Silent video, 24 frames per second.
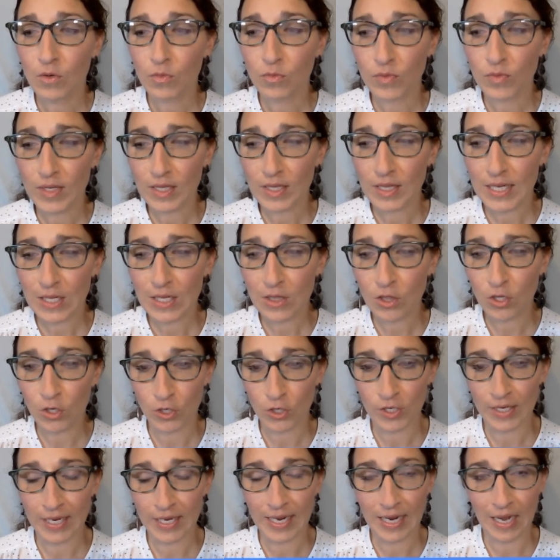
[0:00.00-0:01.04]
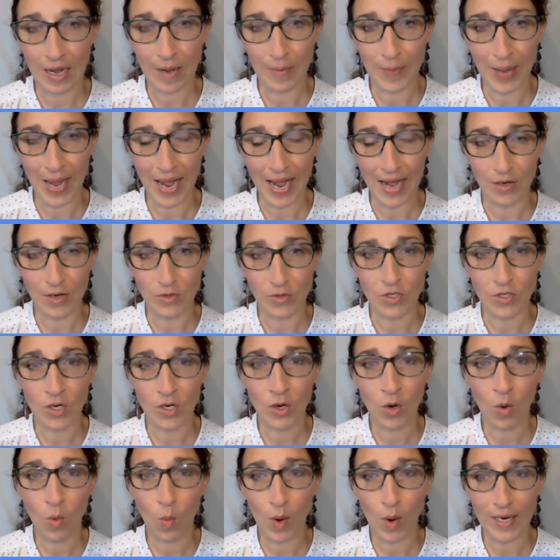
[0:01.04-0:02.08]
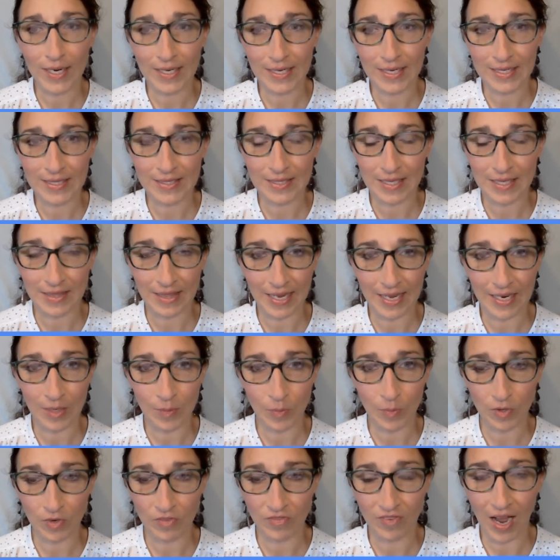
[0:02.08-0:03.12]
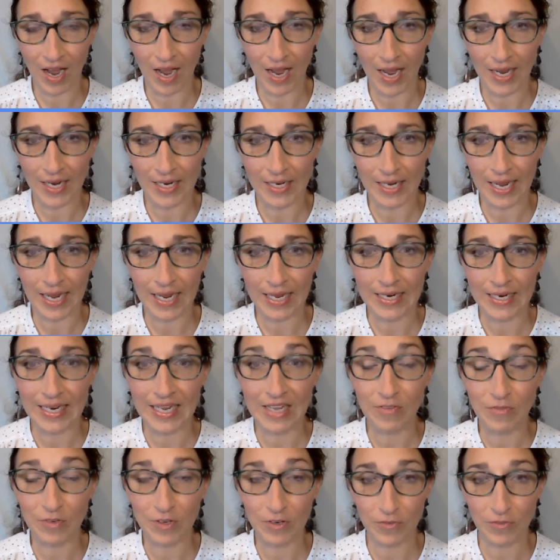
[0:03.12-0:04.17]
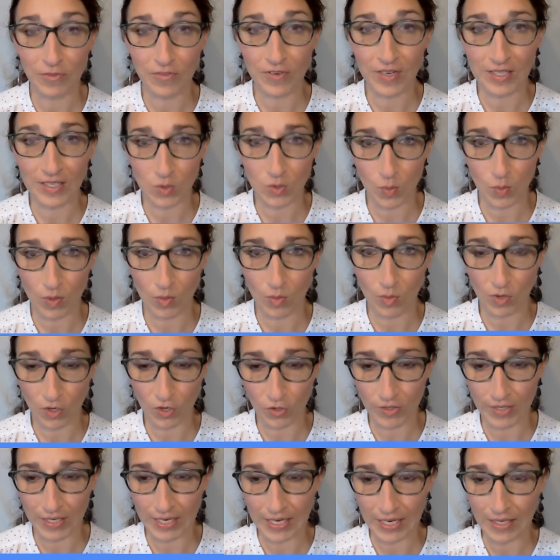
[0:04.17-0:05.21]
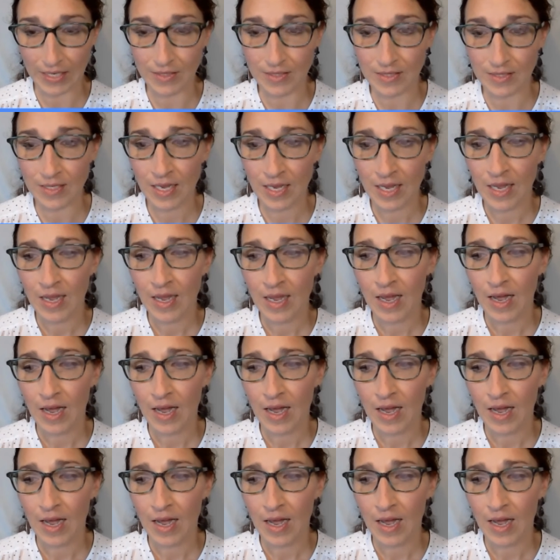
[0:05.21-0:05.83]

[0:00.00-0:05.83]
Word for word: really learning about what it is that they can provide and if it fits with your needs,